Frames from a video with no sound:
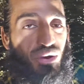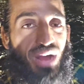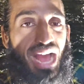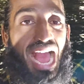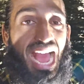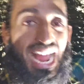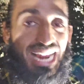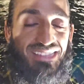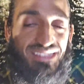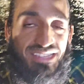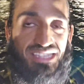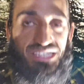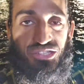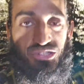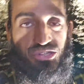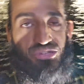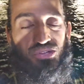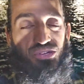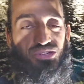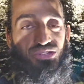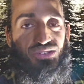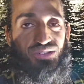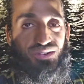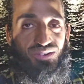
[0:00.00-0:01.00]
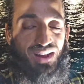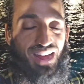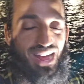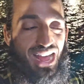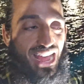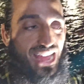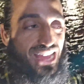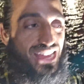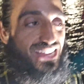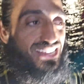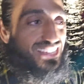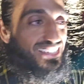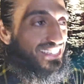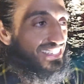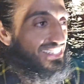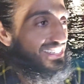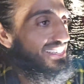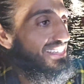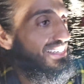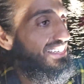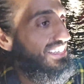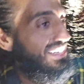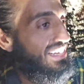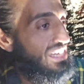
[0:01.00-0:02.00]
your altitude, right?
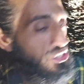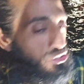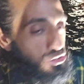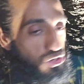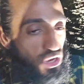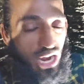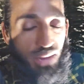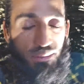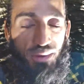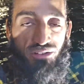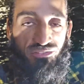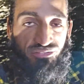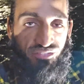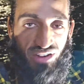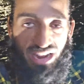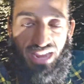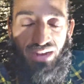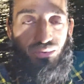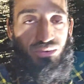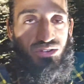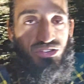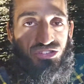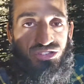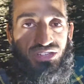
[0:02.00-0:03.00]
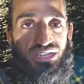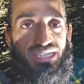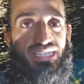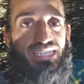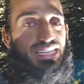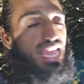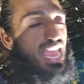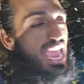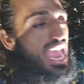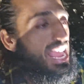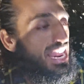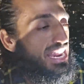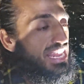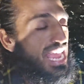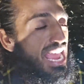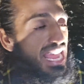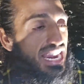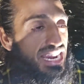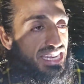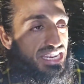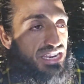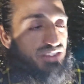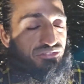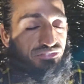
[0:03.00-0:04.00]
It's all about frequency,
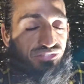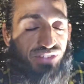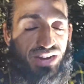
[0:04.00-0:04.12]
energy,